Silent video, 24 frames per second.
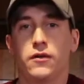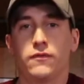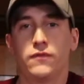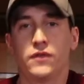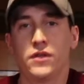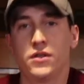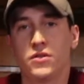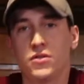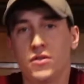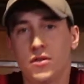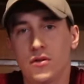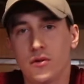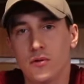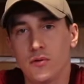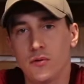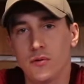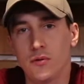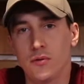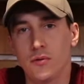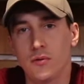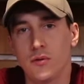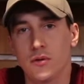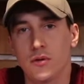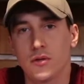
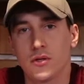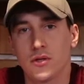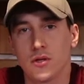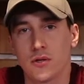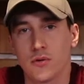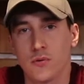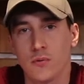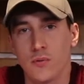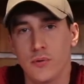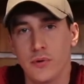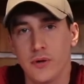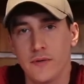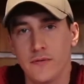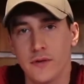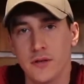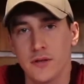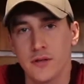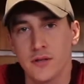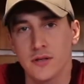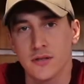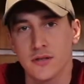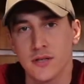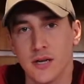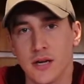V2 to cool
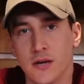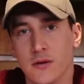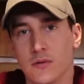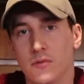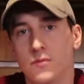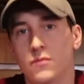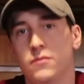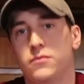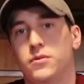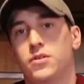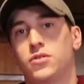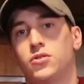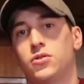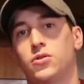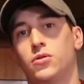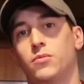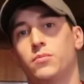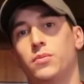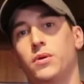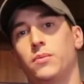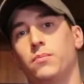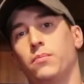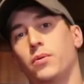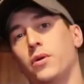everything down. This should
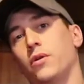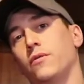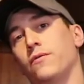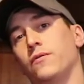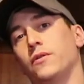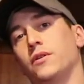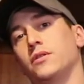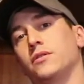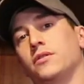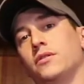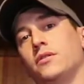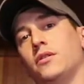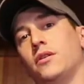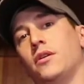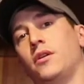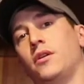be perfect.